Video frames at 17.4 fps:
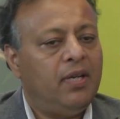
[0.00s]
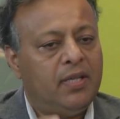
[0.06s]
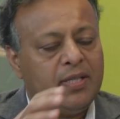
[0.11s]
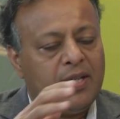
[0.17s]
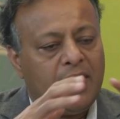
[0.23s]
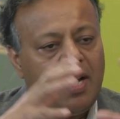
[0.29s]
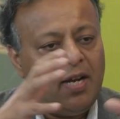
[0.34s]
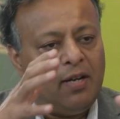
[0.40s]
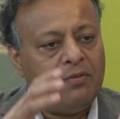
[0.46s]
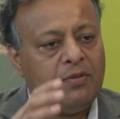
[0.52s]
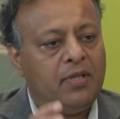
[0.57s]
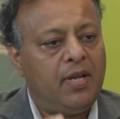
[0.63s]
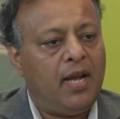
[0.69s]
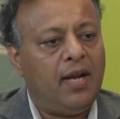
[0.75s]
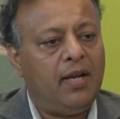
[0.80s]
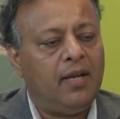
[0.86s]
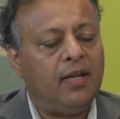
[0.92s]
It's kind of
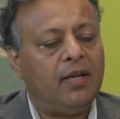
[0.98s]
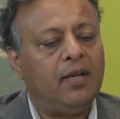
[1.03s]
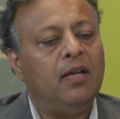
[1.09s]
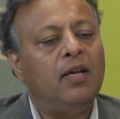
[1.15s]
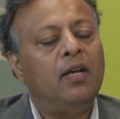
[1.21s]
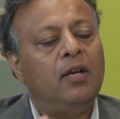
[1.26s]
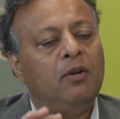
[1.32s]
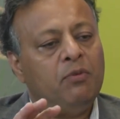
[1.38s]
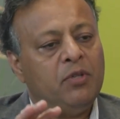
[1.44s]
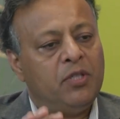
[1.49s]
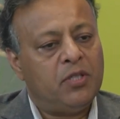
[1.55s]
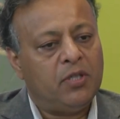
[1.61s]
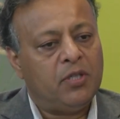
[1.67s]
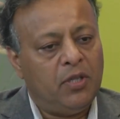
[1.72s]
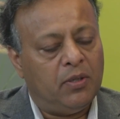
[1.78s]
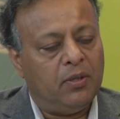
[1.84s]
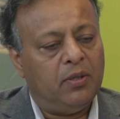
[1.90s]
static, which is
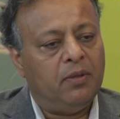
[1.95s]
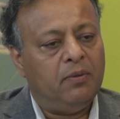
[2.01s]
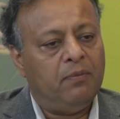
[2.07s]
good.